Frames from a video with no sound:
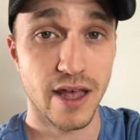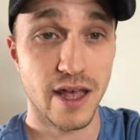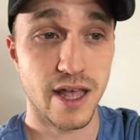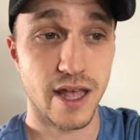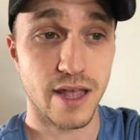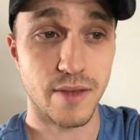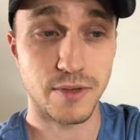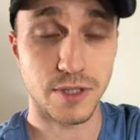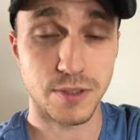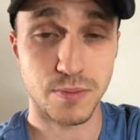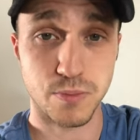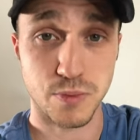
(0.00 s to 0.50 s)

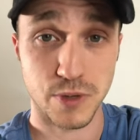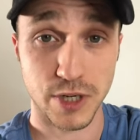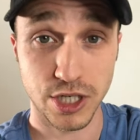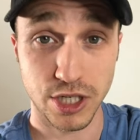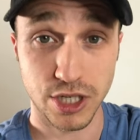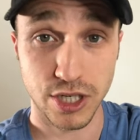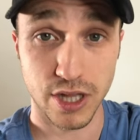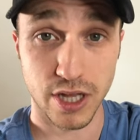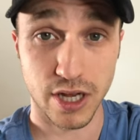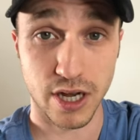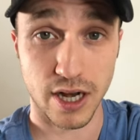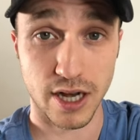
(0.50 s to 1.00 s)
He was
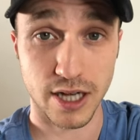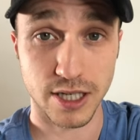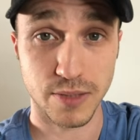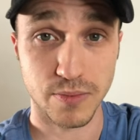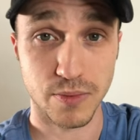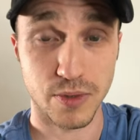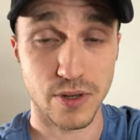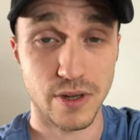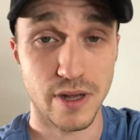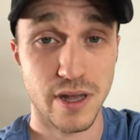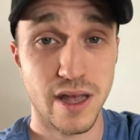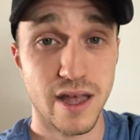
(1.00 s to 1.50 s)
preaching the
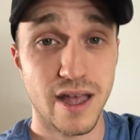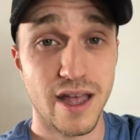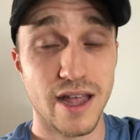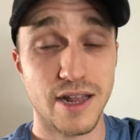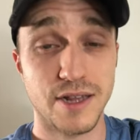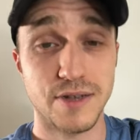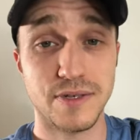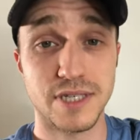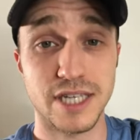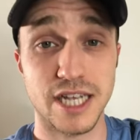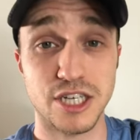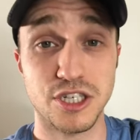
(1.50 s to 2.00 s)
gospel,
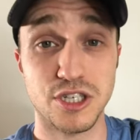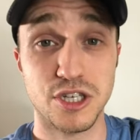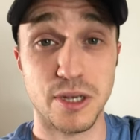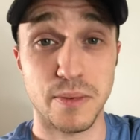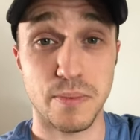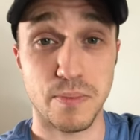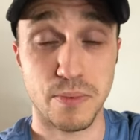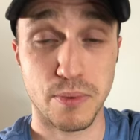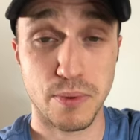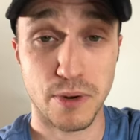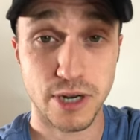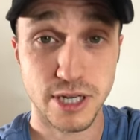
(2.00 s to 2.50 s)
and he was actually a
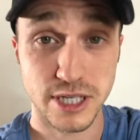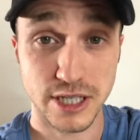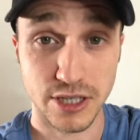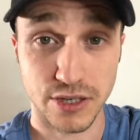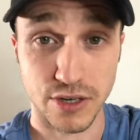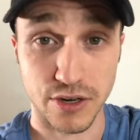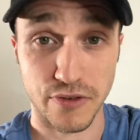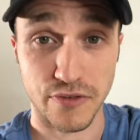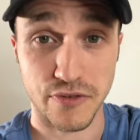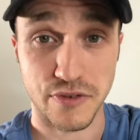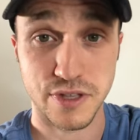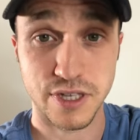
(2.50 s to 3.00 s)

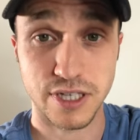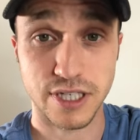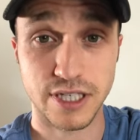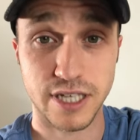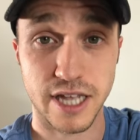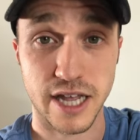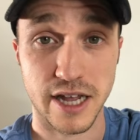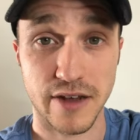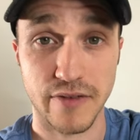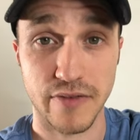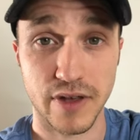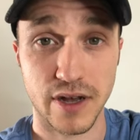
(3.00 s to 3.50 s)
prisoner for the
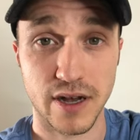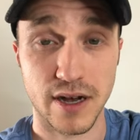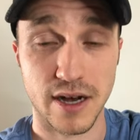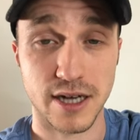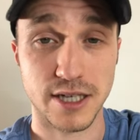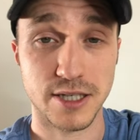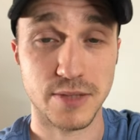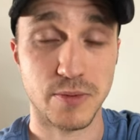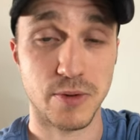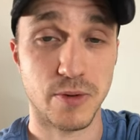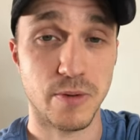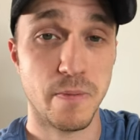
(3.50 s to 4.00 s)
sake of the
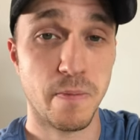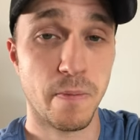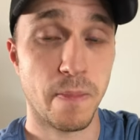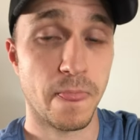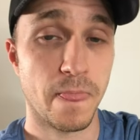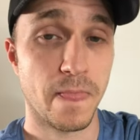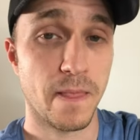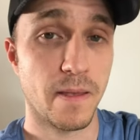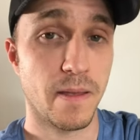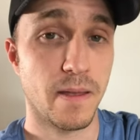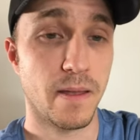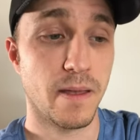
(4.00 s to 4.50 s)
gospel.
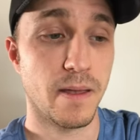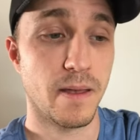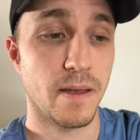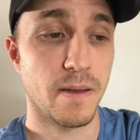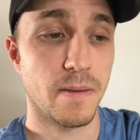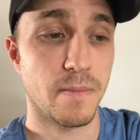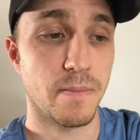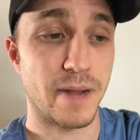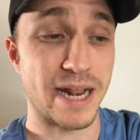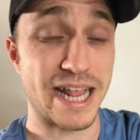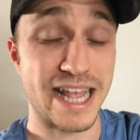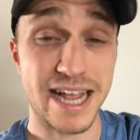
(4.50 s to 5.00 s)

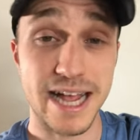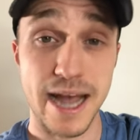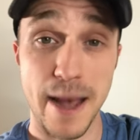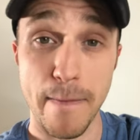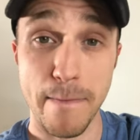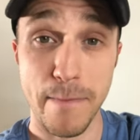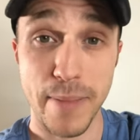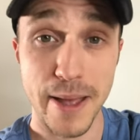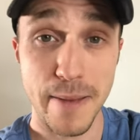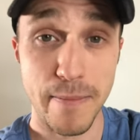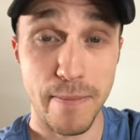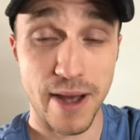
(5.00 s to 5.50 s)
But he
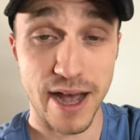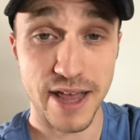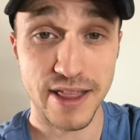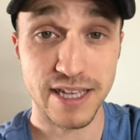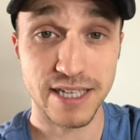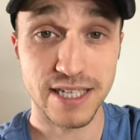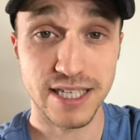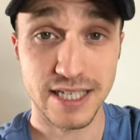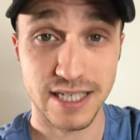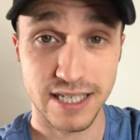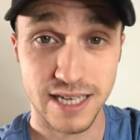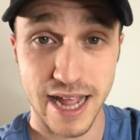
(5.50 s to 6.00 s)
got bit by
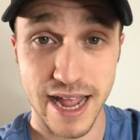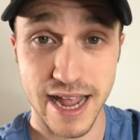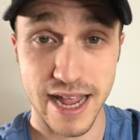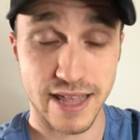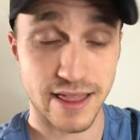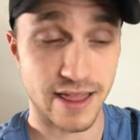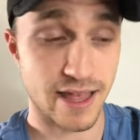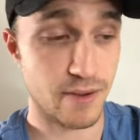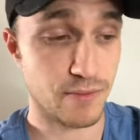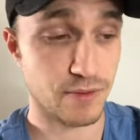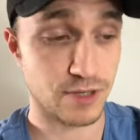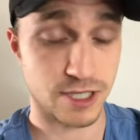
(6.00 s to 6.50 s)
this
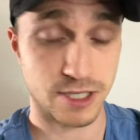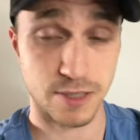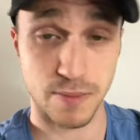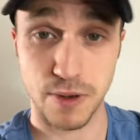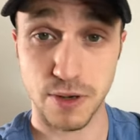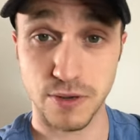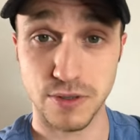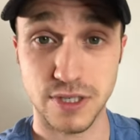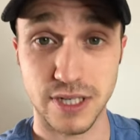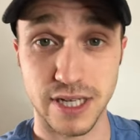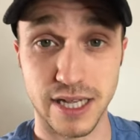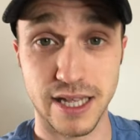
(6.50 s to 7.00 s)
snake that was
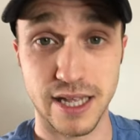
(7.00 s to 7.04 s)
supposed to